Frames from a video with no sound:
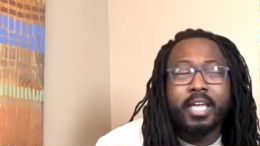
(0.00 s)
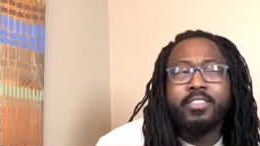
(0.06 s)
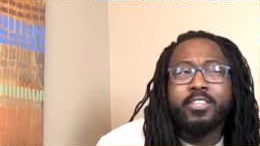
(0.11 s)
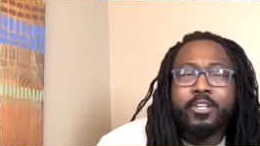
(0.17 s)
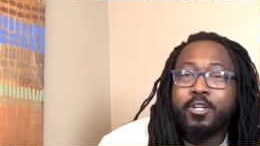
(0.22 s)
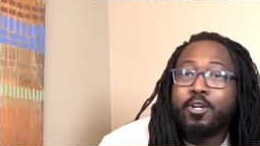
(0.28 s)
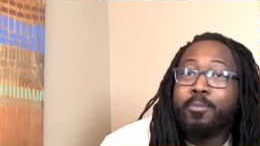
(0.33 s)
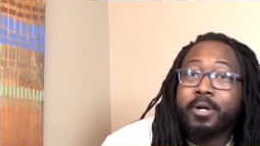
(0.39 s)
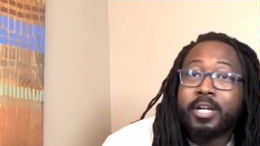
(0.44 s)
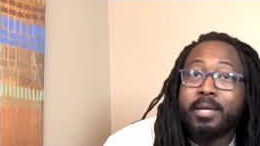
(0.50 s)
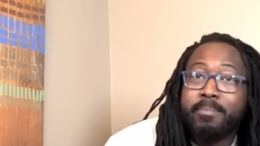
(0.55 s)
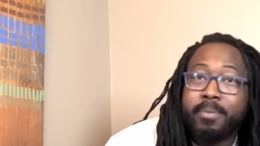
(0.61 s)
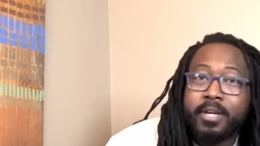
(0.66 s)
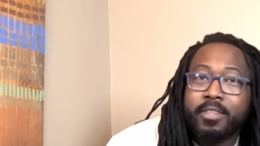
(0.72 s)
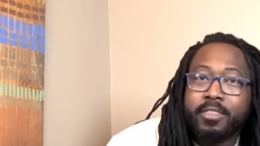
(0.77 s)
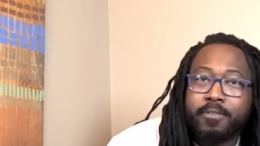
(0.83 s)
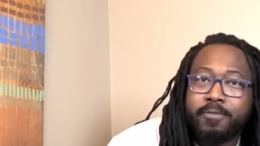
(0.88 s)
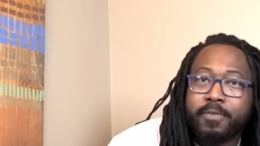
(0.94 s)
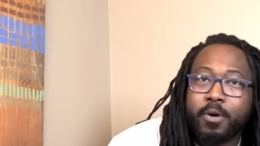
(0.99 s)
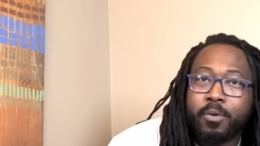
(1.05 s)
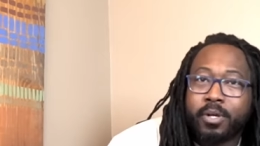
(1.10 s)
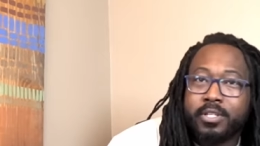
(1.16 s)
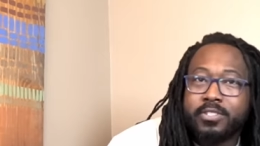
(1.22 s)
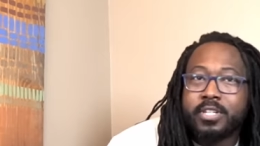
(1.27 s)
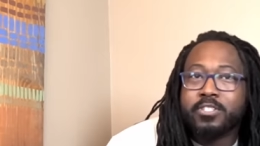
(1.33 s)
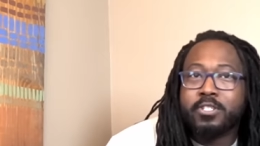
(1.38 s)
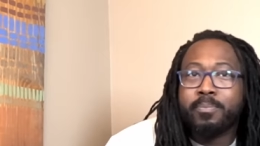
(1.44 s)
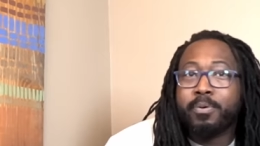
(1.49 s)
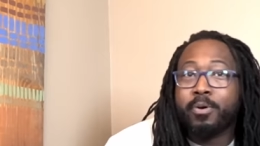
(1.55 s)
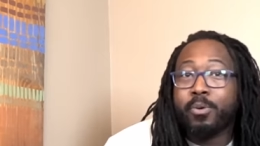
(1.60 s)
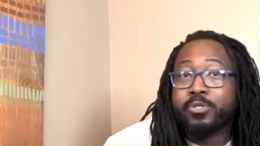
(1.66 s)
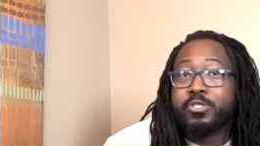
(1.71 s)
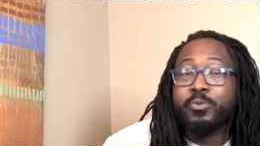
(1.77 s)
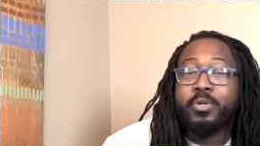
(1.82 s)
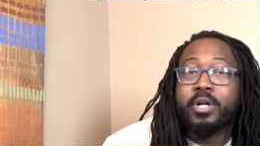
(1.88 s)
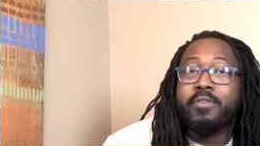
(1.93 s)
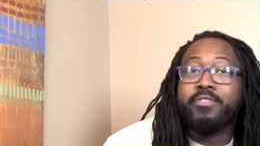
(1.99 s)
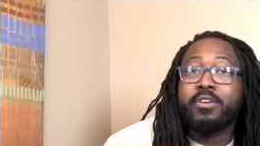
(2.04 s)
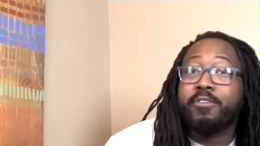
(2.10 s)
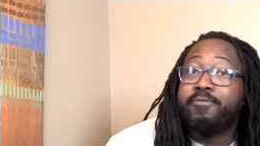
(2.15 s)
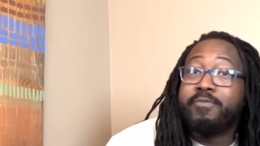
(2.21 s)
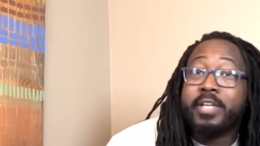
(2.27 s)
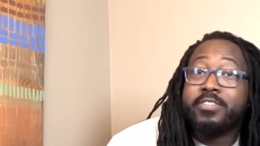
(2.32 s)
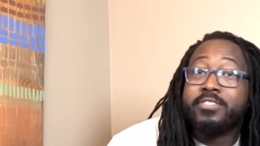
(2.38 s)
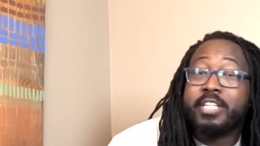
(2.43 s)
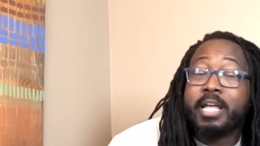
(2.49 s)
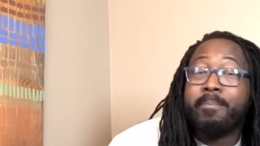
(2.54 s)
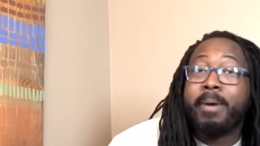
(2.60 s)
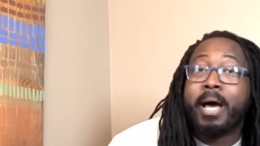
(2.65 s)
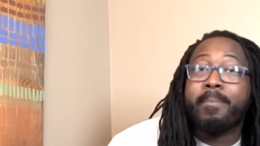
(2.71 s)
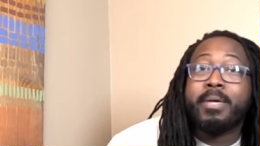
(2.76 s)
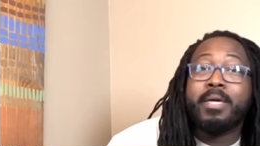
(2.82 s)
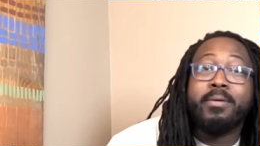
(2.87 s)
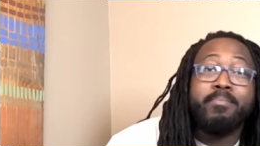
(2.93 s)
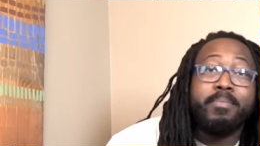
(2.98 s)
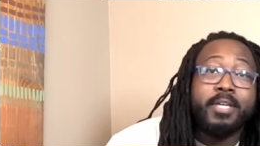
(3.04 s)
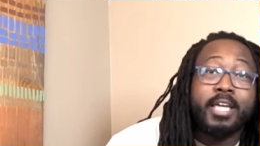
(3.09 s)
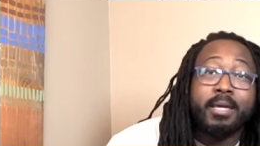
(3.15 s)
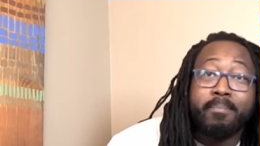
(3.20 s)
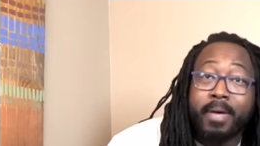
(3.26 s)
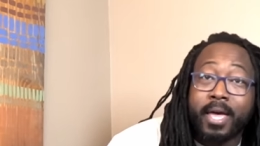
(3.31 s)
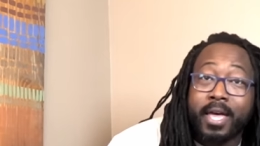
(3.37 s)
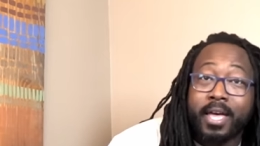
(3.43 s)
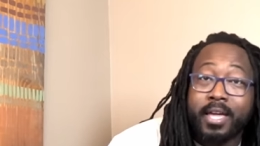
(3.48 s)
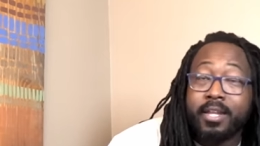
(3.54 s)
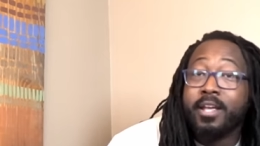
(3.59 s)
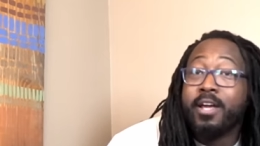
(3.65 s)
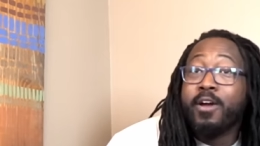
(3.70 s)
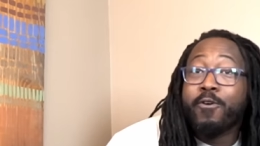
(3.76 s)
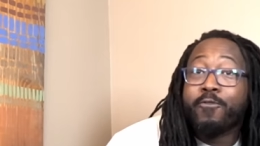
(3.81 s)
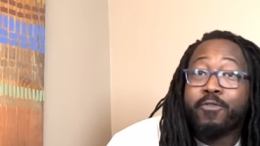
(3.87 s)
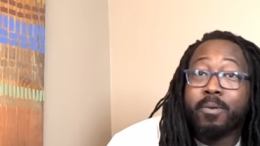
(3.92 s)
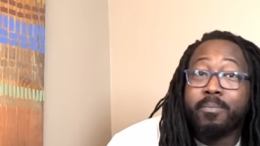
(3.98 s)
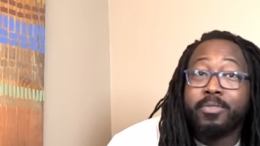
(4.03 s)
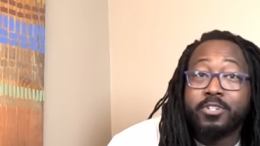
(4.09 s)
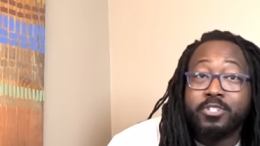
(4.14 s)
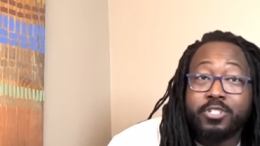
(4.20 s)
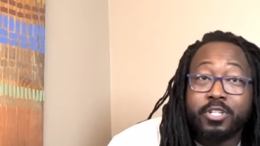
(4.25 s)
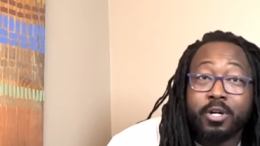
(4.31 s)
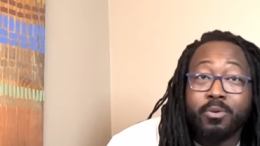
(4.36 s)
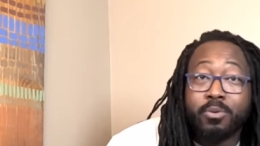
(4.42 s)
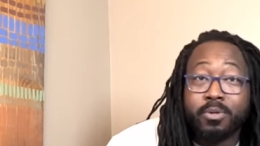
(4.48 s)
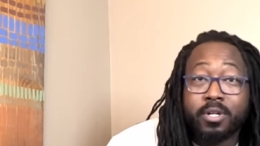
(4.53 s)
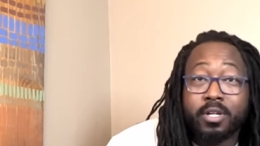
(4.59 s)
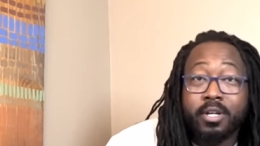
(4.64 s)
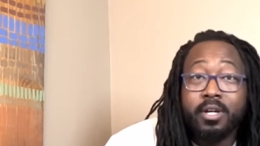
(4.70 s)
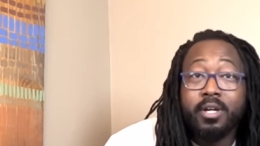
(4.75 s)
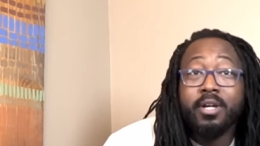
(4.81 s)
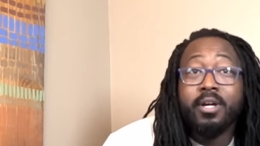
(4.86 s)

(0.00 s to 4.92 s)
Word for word: and the humor can be the focus as opposed to whatever offense that might be being made from the joke.